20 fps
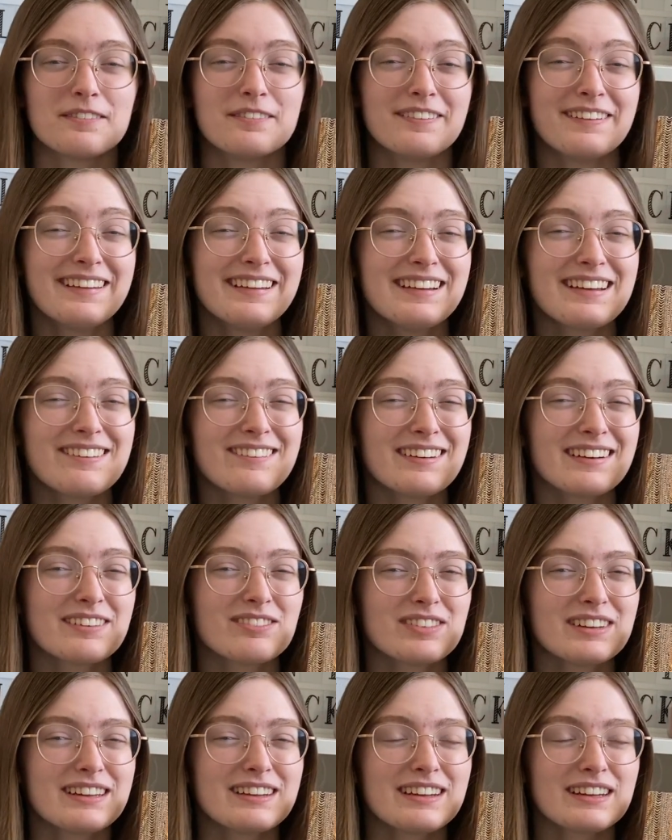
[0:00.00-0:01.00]
really want to
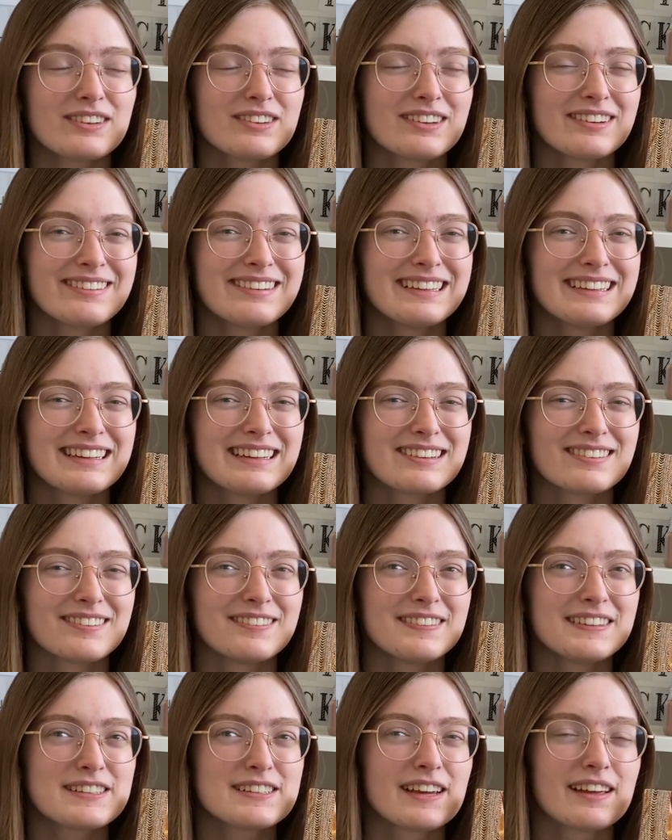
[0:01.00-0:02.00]
be like doing this with
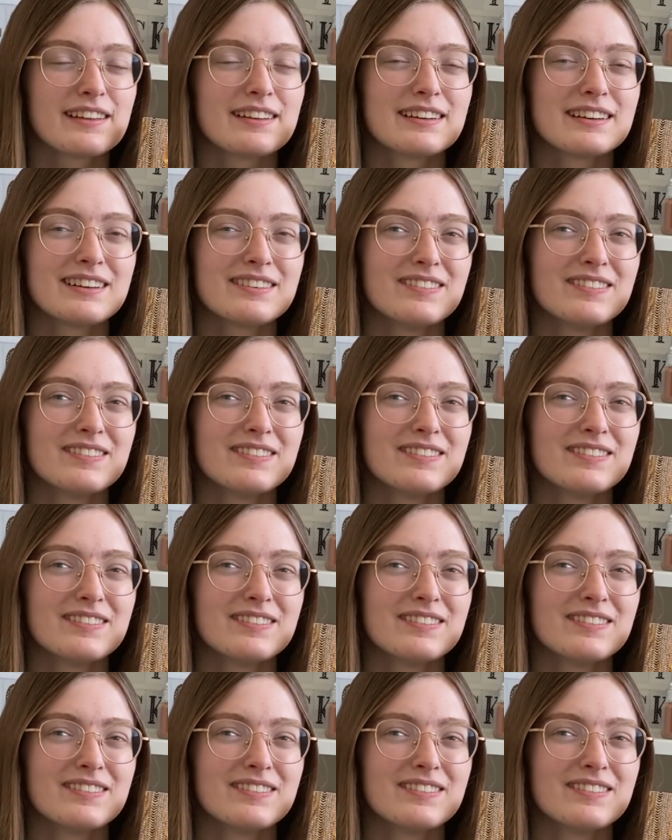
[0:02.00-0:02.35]
each other,